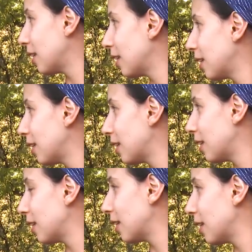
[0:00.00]
able to
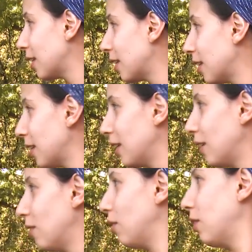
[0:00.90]
prevent these
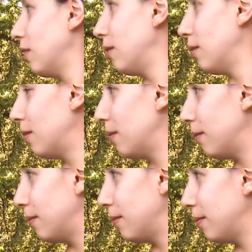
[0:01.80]
infections. The
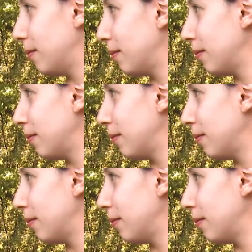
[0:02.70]
antibody is